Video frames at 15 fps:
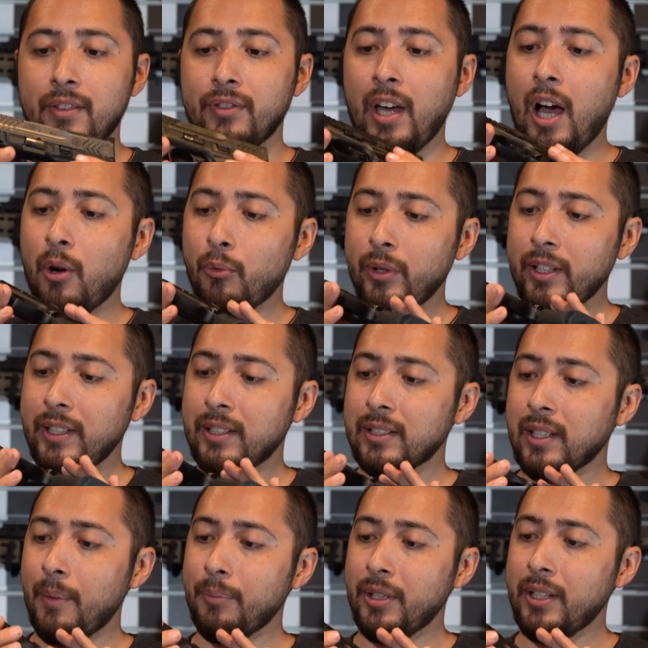not really
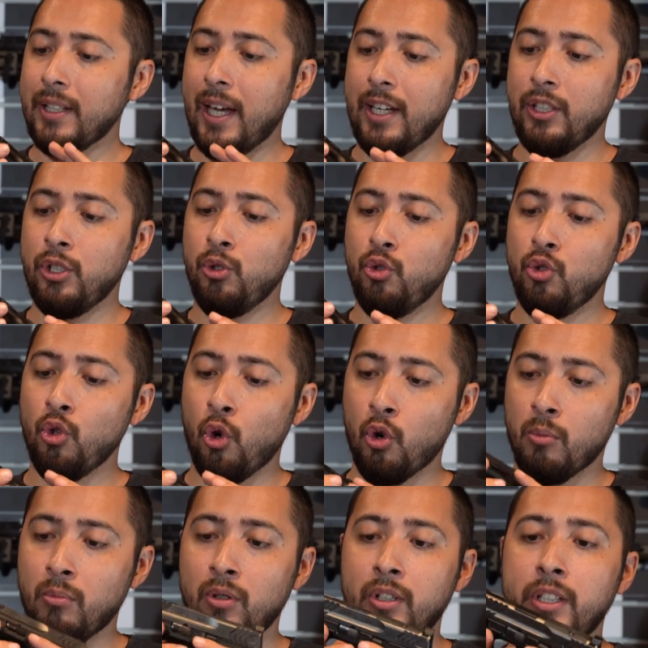something that you
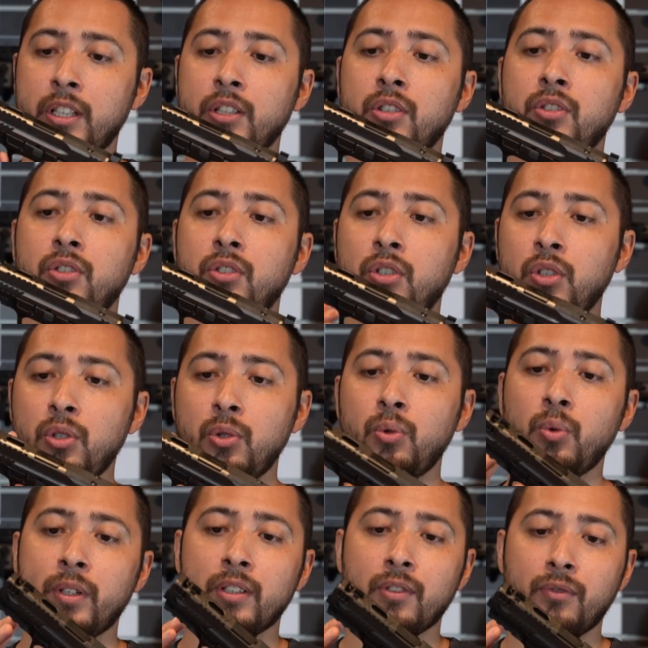normally
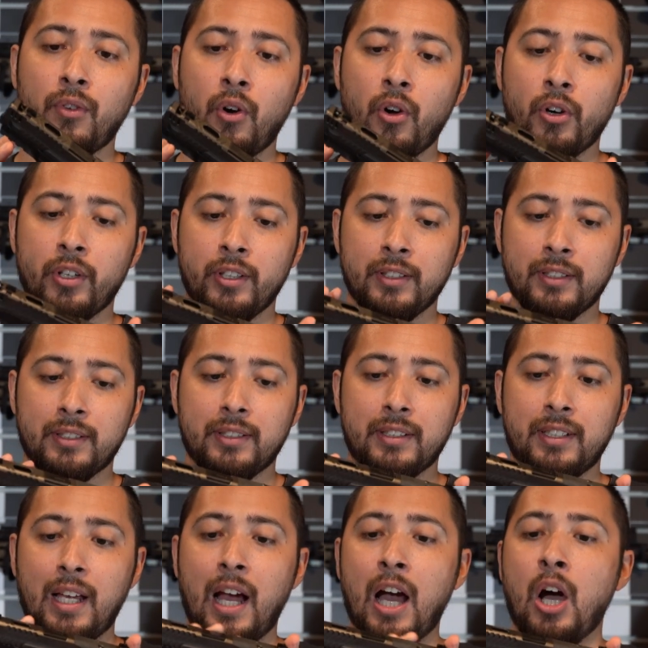do as far
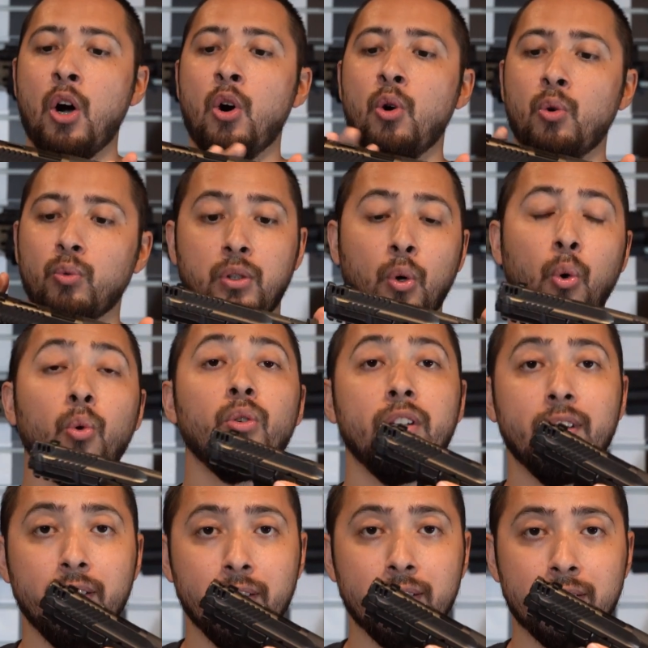as how cool
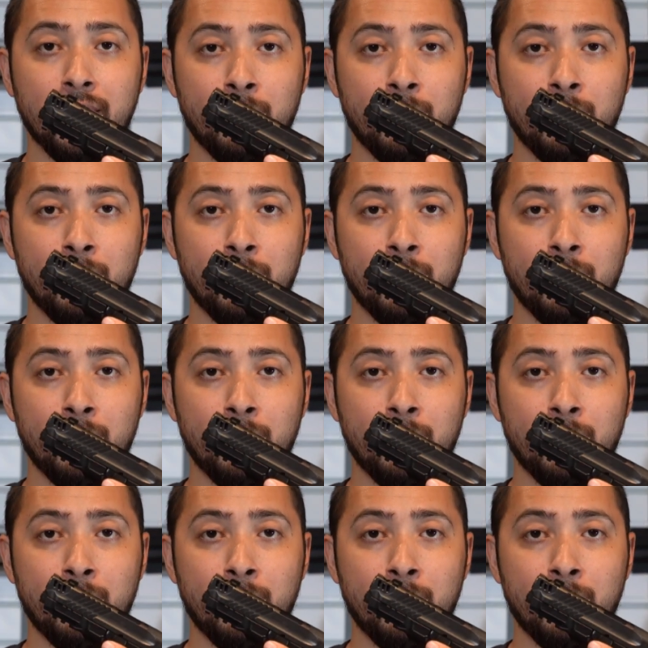it looks.